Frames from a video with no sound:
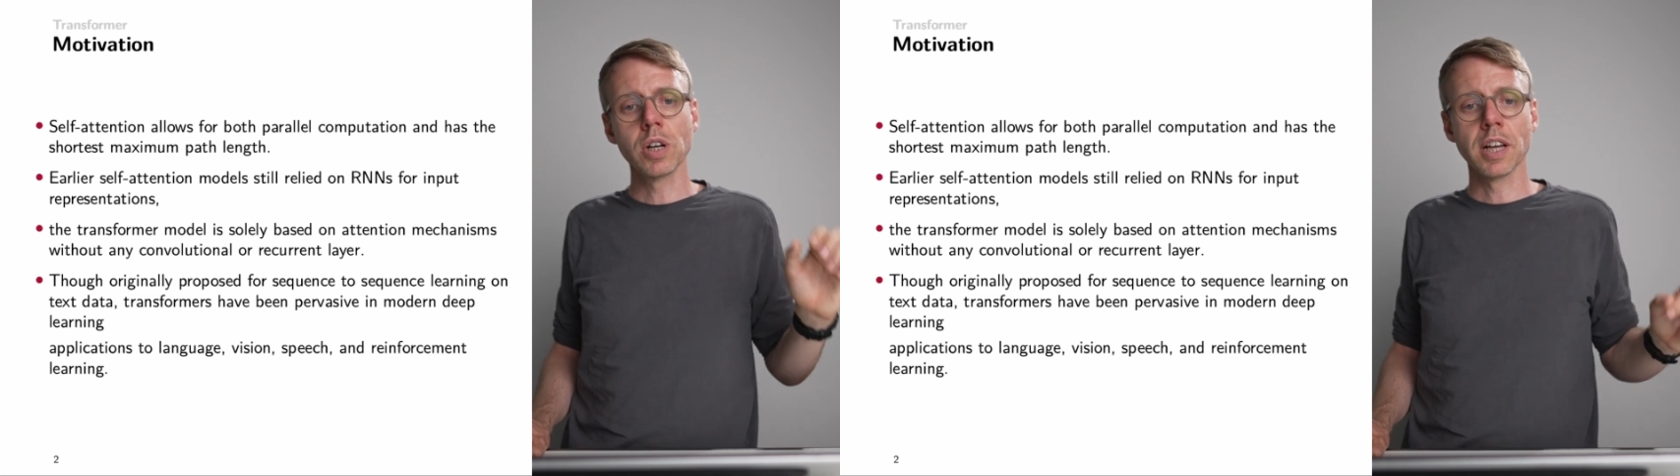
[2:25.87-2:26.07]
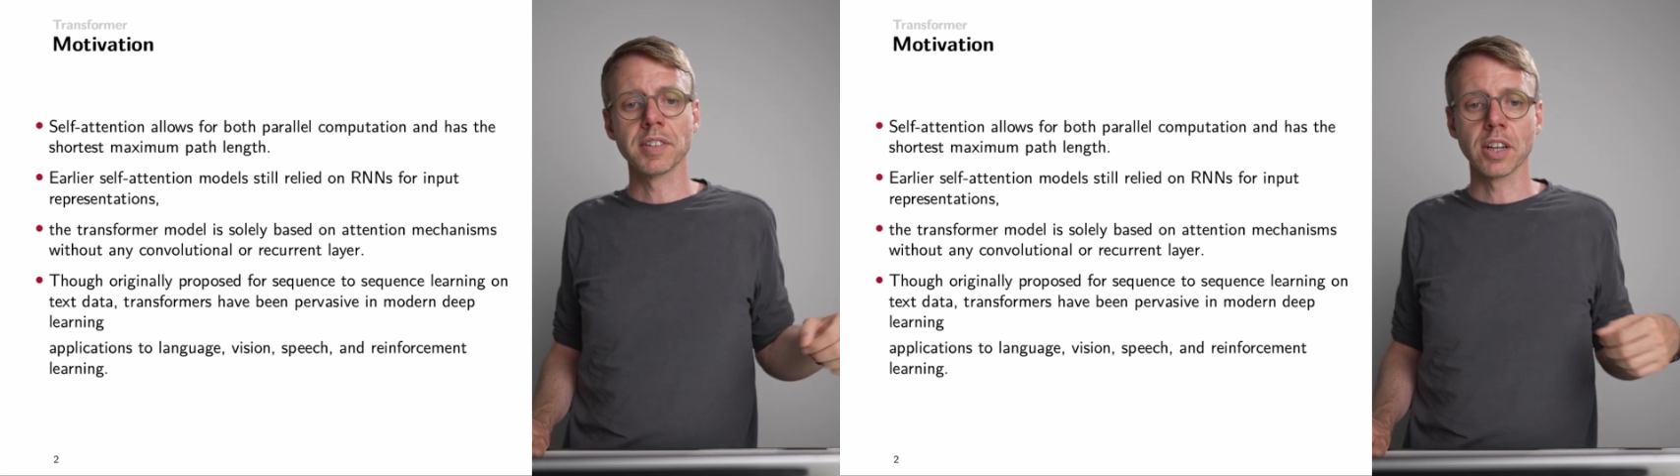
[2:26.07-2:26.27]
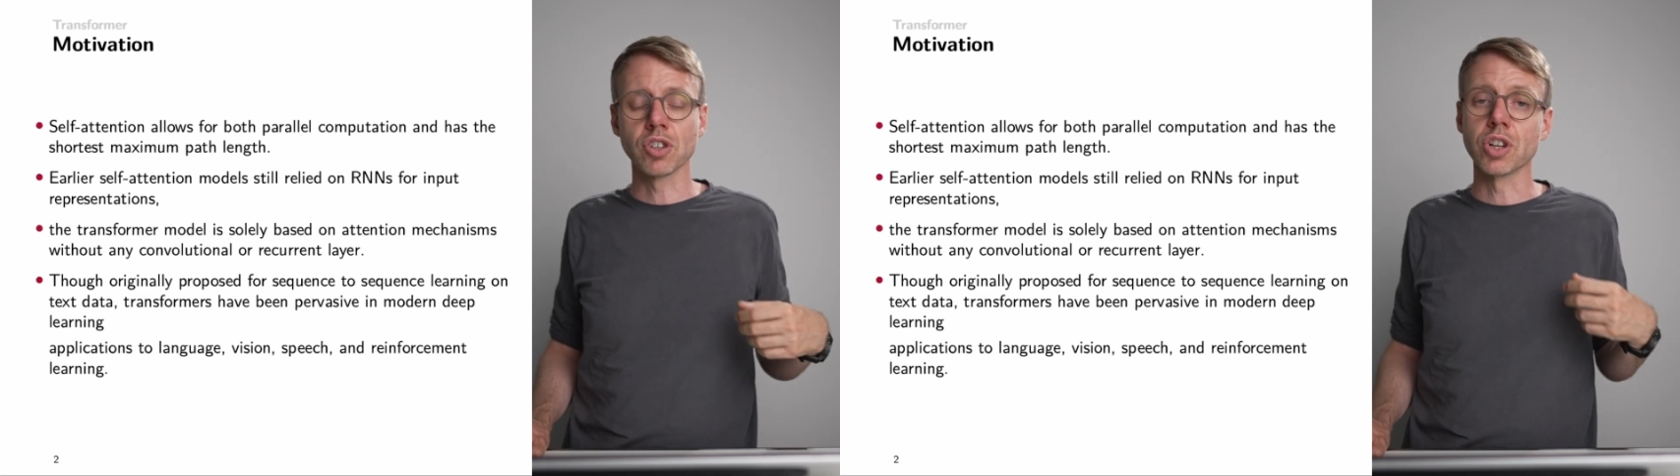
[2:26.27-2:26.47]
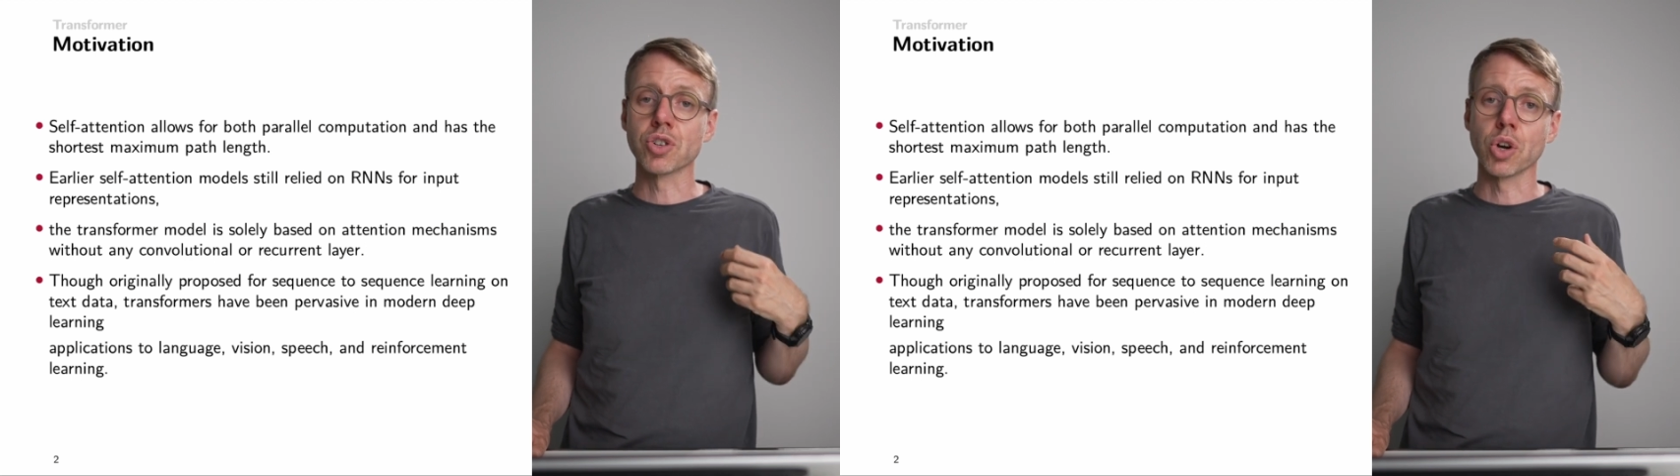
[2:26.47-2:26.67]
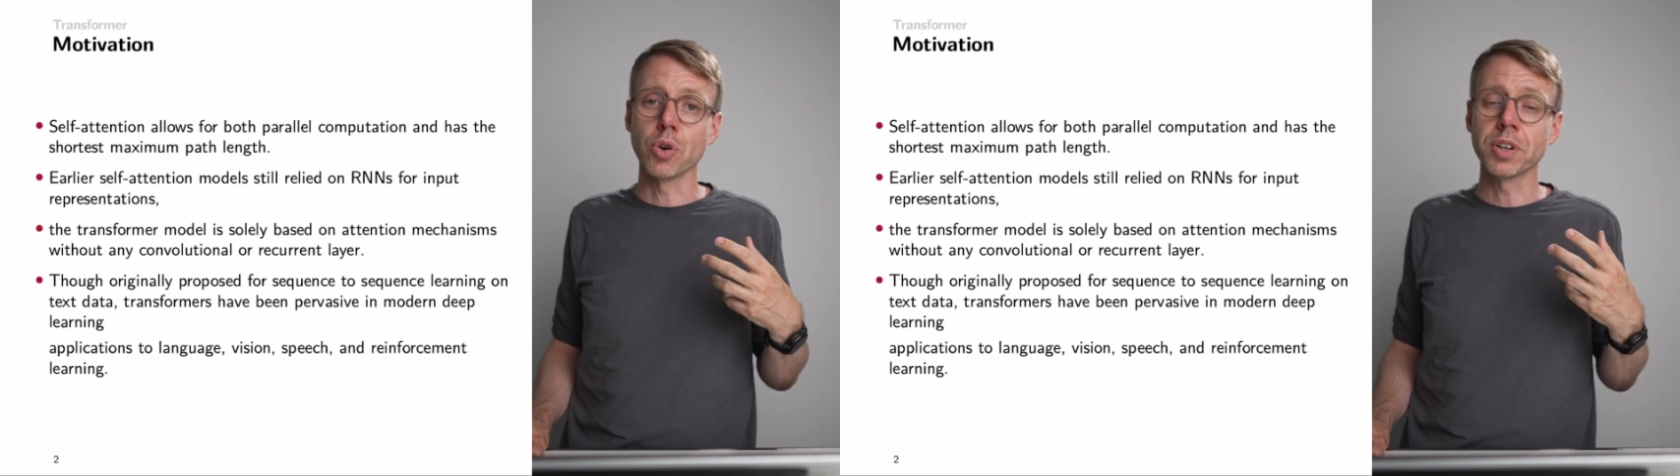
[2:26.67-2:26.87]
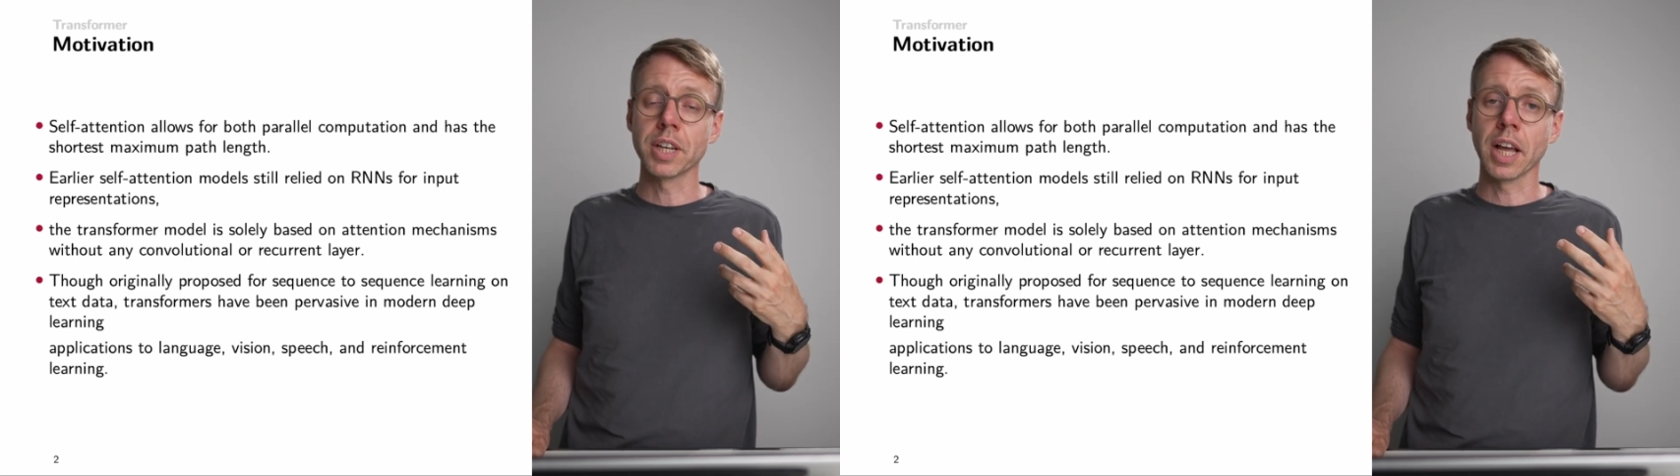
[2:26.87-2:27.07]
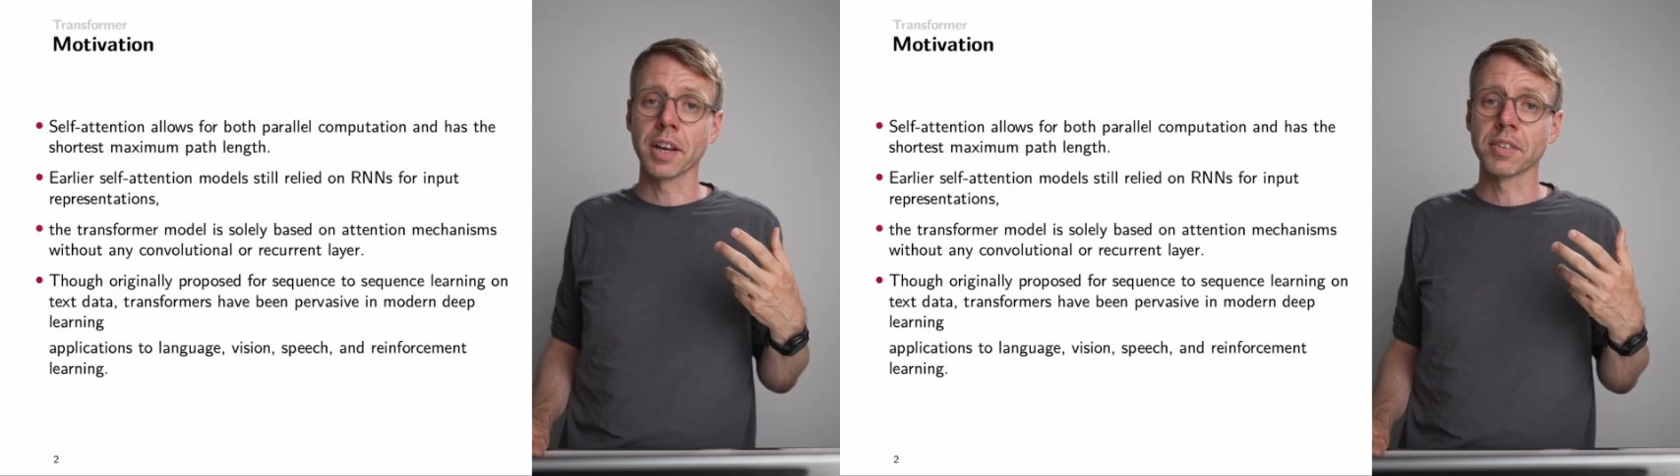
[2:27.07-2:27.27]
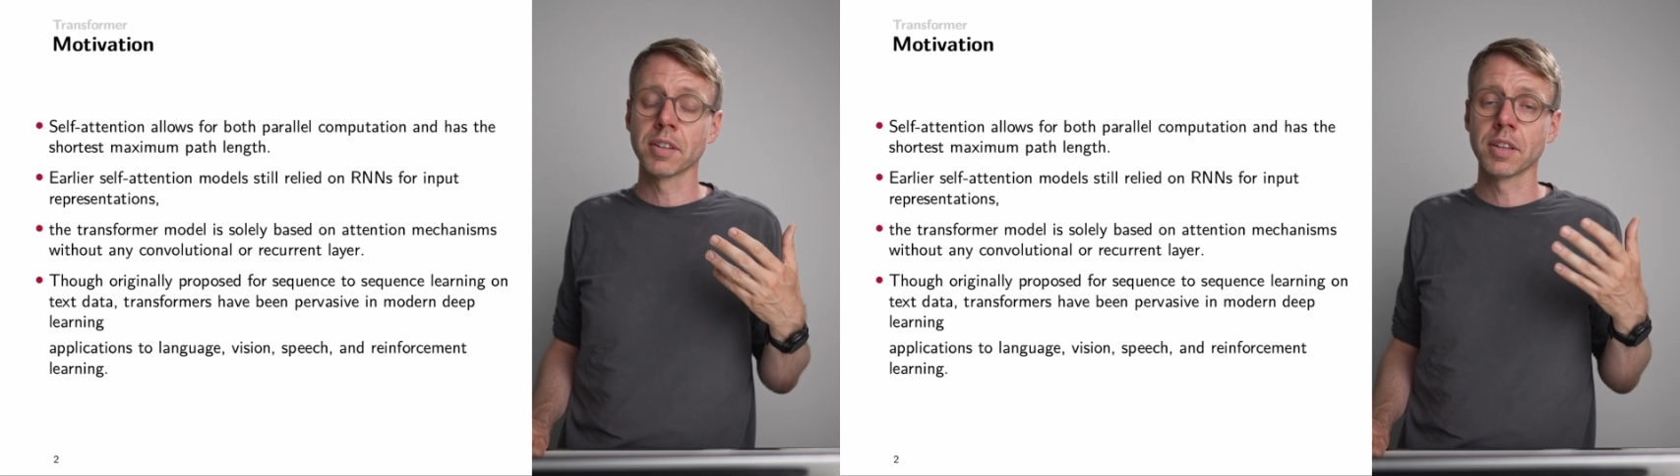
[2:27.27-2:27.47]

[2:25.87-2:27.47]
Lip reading: has actually shown that